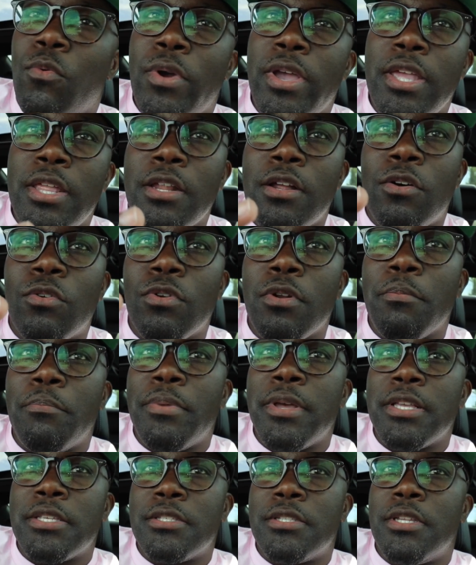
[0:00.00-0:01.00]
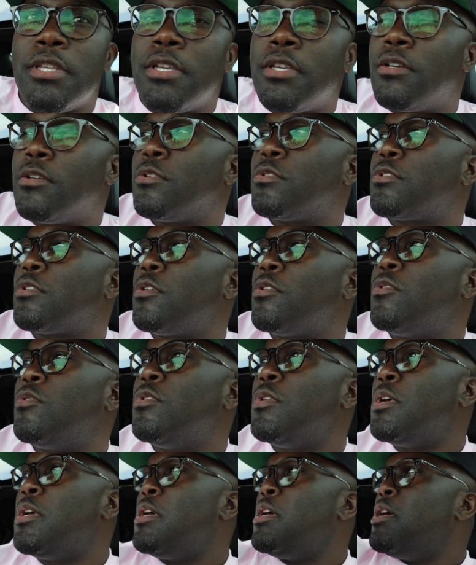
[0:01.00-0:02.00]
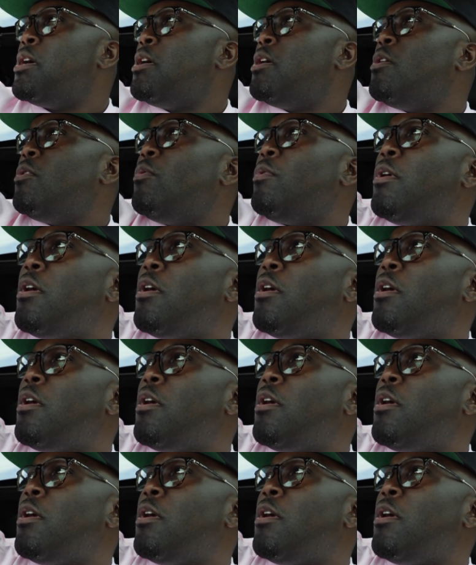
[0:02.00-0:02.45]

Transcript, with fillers: wait on the best deal. So I